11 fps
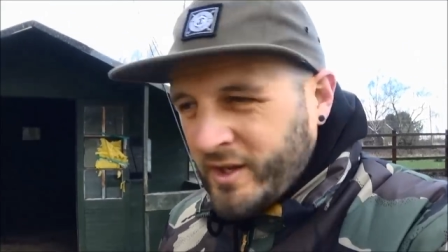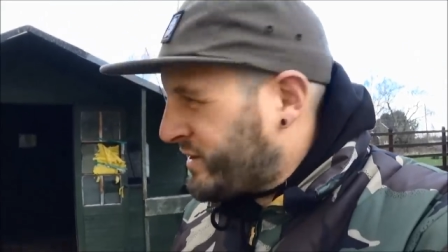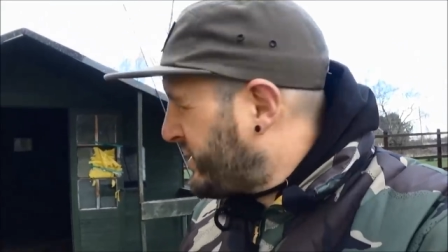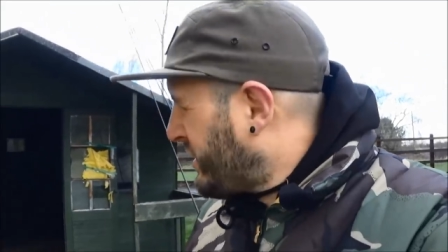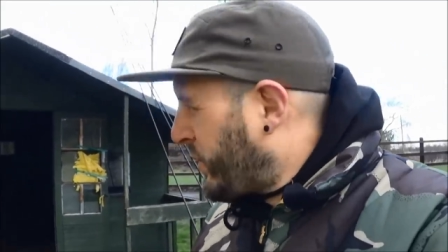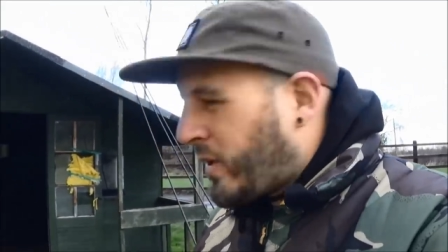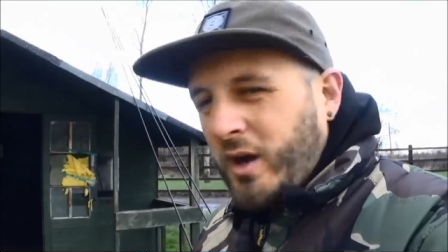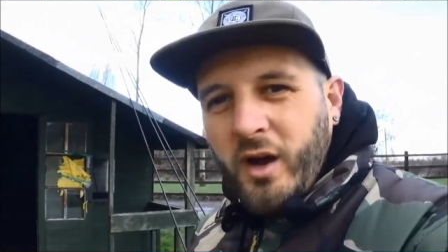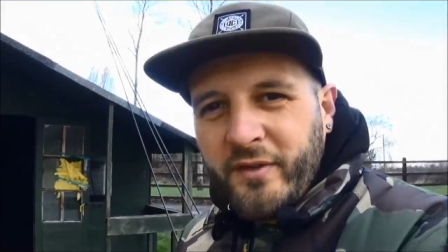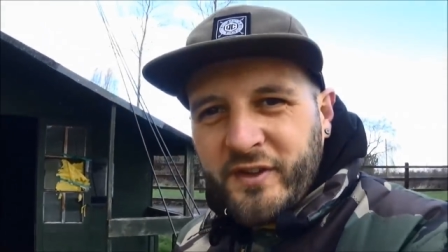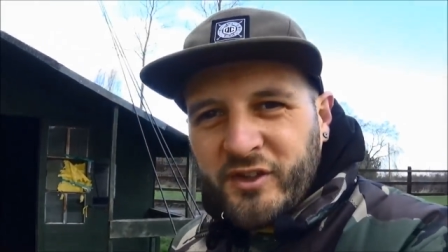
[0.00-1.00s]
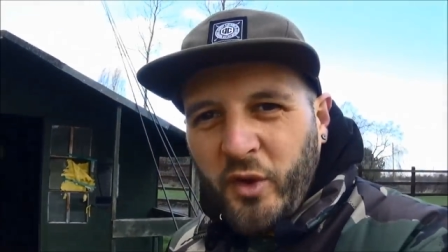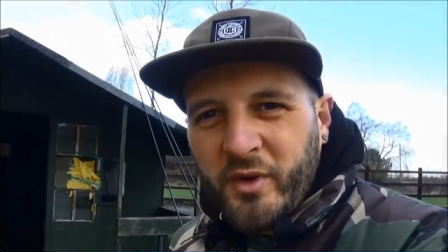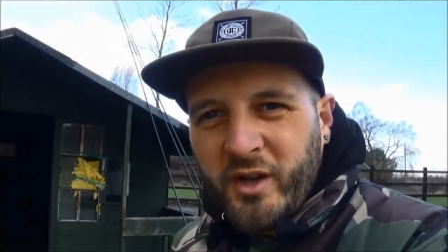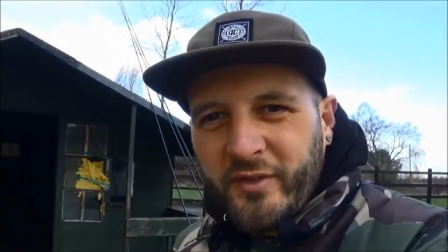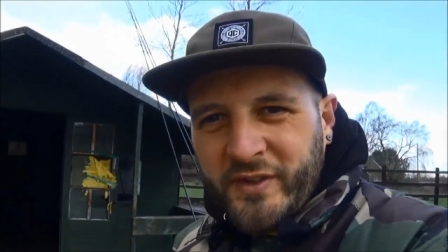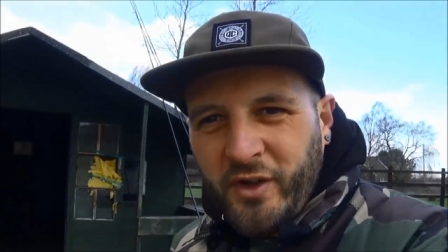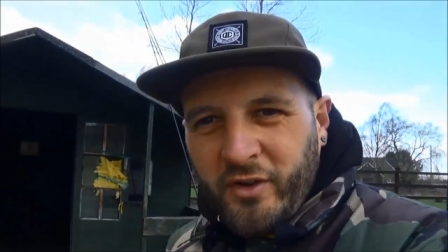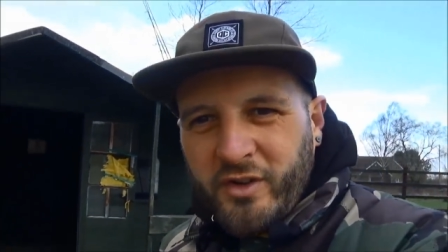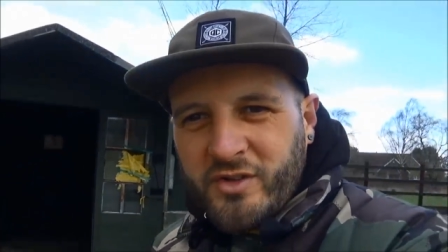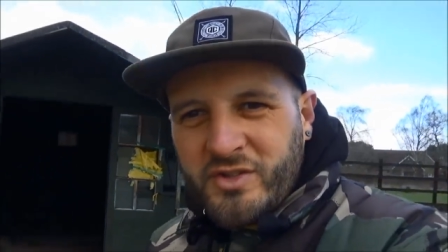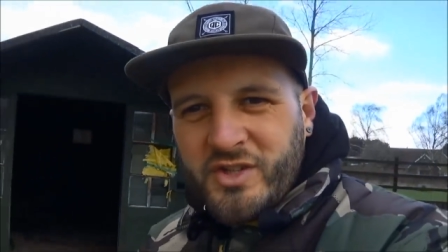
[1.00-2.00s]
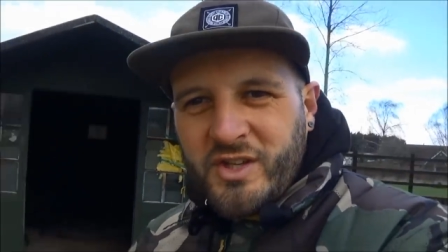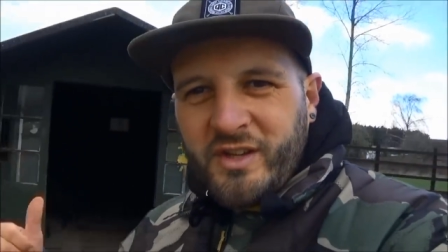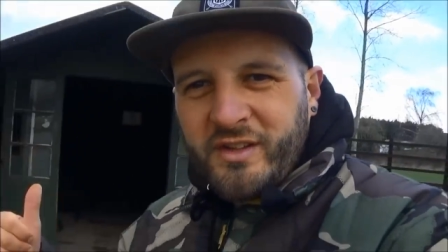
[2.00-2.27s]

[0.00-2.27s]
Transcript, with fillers: So if you're doing overnighters,